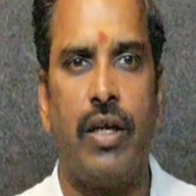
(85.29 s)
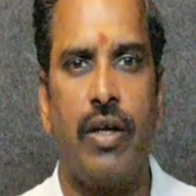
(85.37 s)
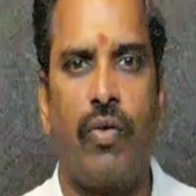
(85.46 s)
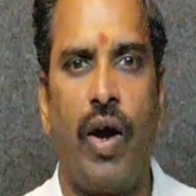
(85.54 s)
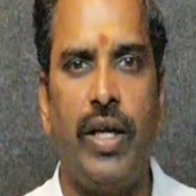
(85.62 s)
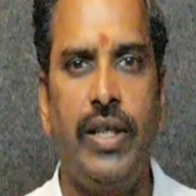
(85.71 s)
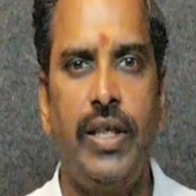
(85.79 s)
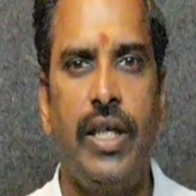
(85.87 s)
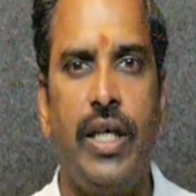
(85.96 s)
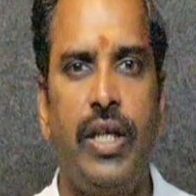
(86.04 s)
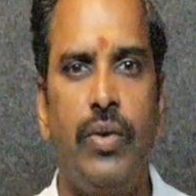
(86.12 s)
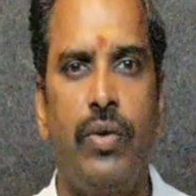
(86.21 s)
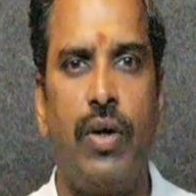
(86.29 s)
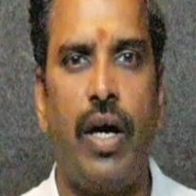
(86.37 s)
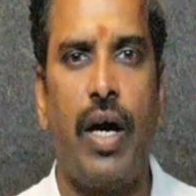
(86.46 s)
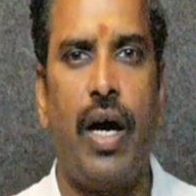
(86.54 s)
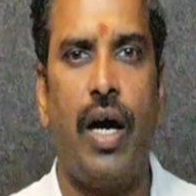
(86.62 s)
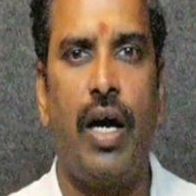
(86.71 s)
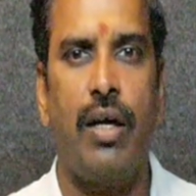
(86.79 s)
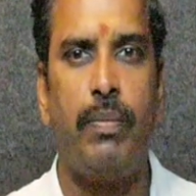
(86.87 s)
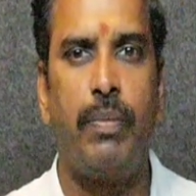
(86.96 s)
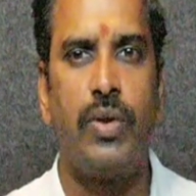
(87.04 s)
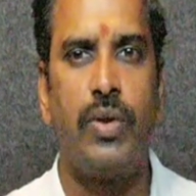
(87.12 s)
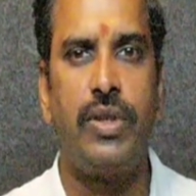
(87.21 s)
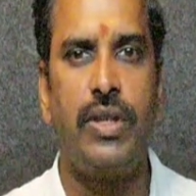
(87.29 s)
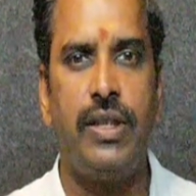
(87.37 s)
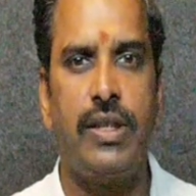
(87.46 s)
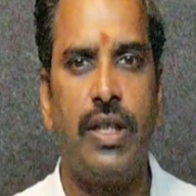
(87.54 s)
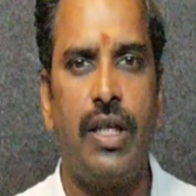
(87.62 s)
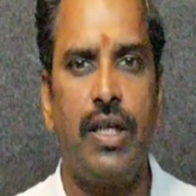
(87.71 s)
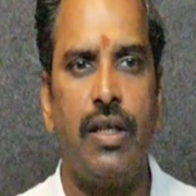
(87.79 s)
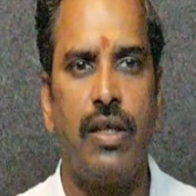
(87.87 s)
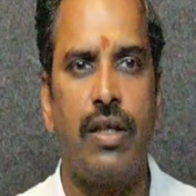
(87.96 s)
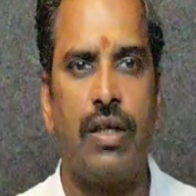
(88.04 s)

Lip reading: Quantitative are procedural